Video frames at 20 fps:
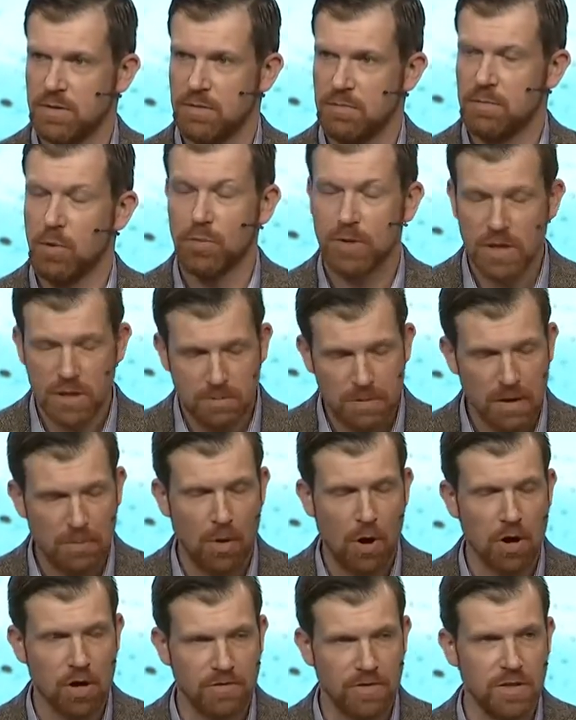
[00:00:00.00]
but we get to be a
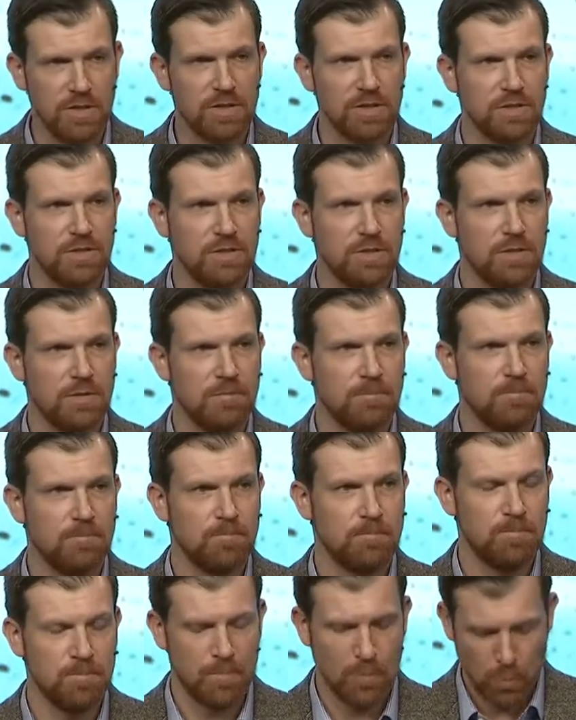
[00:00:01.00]
part of it.
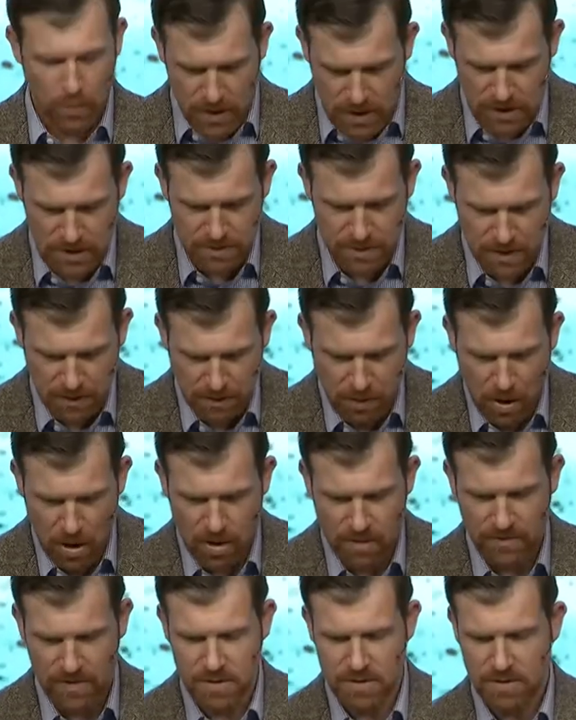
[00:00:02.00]
We get to be a part
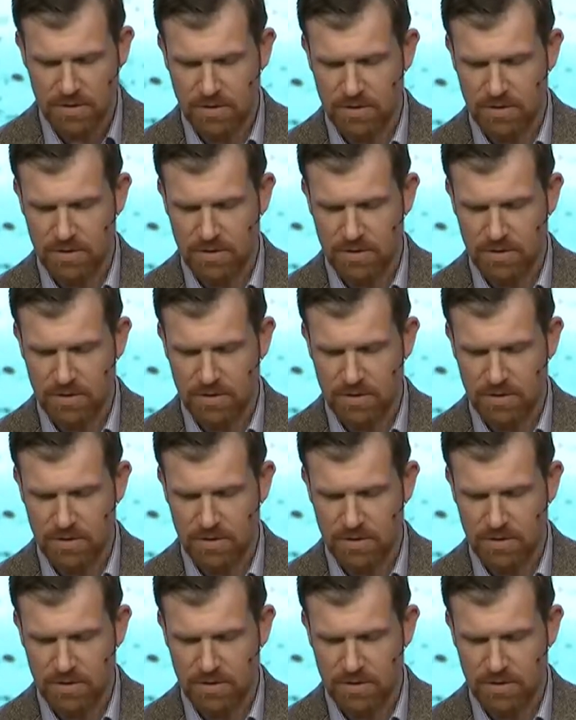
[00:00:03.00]
of it.